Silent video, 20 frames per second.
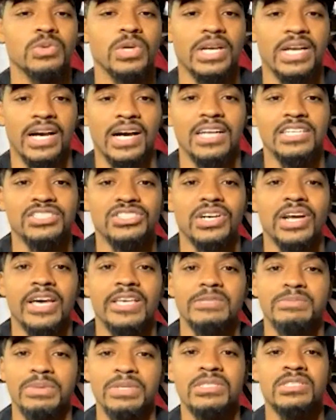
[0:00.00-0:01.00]
with
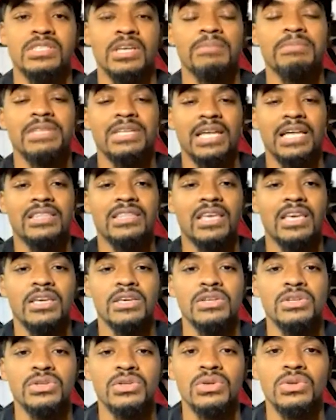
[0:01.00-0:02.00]
contracts, but something that they
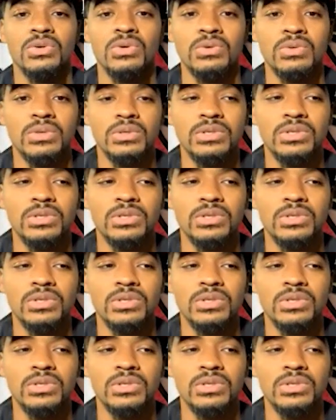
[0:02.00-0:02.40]
can do,